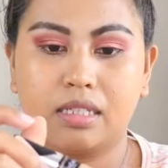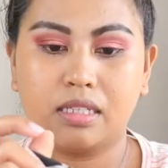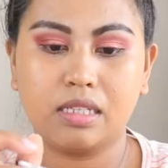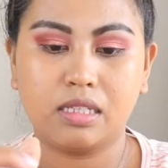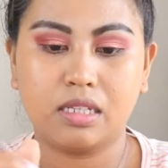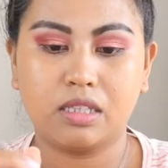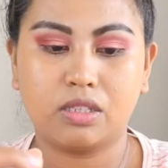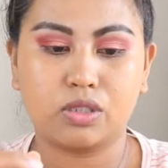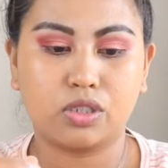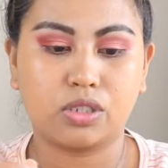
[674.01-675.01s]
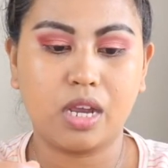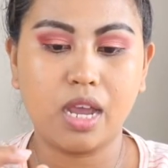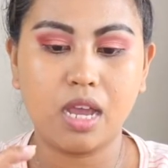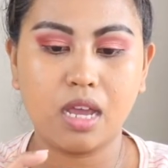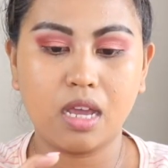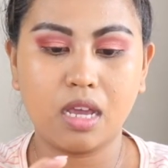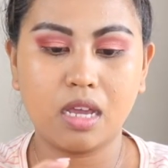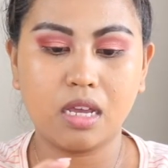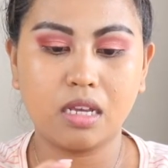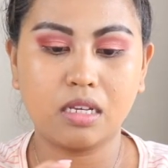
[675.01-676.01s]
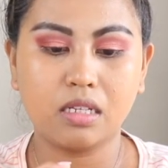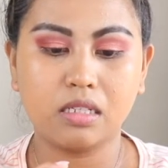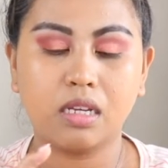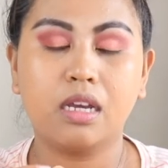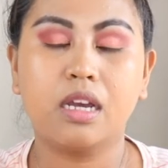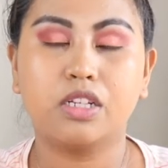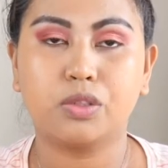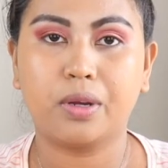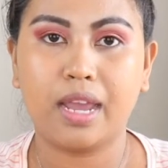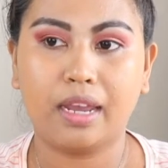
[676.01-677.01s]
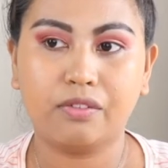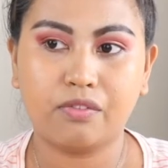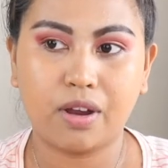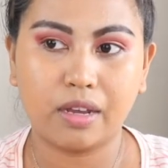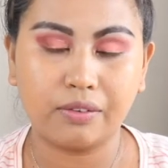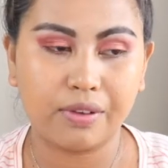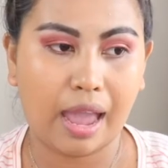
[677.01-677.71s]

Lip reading: this is in the shade 385